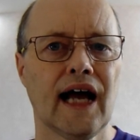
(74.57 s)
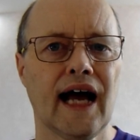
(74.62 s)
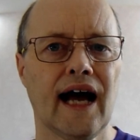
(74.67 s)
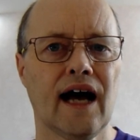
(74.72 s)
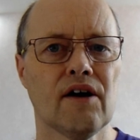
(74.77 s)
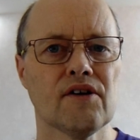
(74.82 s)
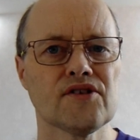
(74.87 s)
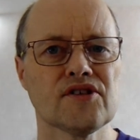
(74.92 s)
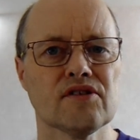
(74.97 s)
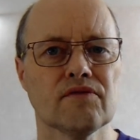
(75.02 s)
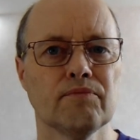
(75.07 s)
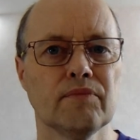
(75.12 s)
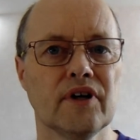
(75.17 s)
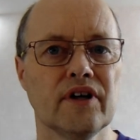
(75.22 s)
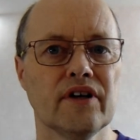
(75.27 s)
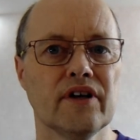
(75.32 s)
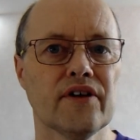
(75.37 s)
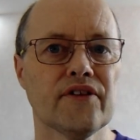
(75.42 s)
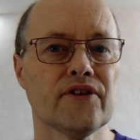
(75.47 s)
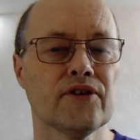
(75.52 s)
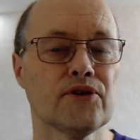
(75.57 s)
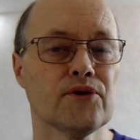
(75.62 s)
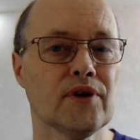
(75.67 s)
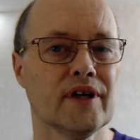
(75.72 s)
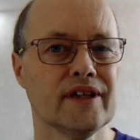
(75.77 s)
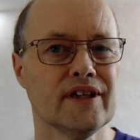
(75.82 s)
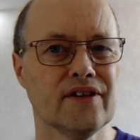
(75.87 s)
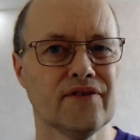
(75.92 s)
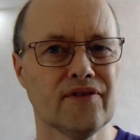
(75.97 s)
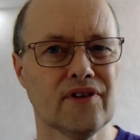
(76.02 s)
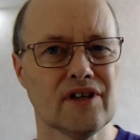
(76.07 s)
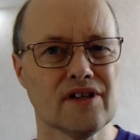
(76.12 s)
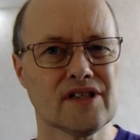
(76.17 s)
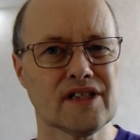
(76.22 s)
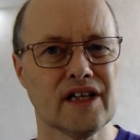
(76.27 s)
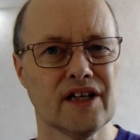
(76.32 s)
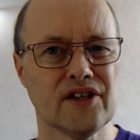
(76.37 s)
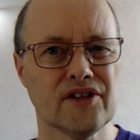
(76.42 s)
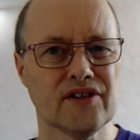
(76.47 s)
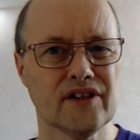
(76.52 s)
House of Mirth, and 21st
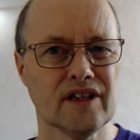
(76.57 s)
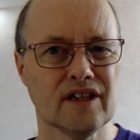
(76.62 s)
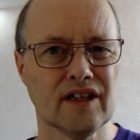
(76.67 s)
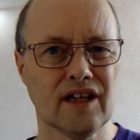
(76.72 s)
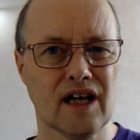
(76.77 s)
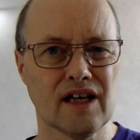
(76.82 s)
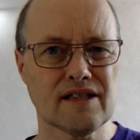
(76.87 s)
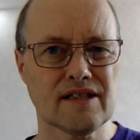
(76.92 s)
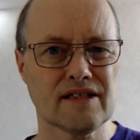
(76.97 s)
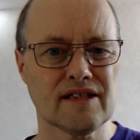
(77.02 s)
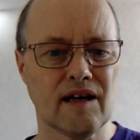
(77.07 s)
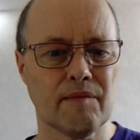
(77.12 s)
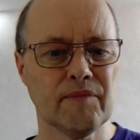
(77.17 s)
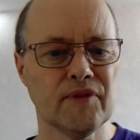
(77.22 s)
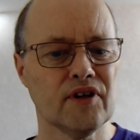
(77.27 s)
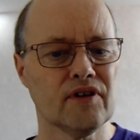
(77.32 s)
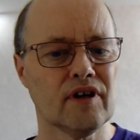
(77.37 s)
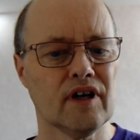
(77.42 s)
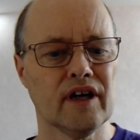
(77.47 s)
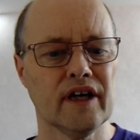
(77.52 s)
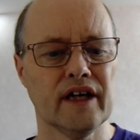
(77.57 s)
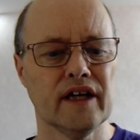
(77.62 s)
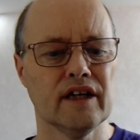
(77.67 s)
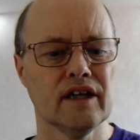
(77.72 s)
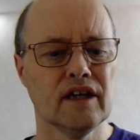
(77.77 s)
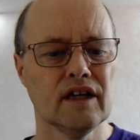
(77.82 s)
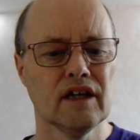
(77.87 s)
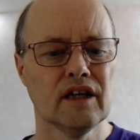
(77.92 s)
century The Last Samurai.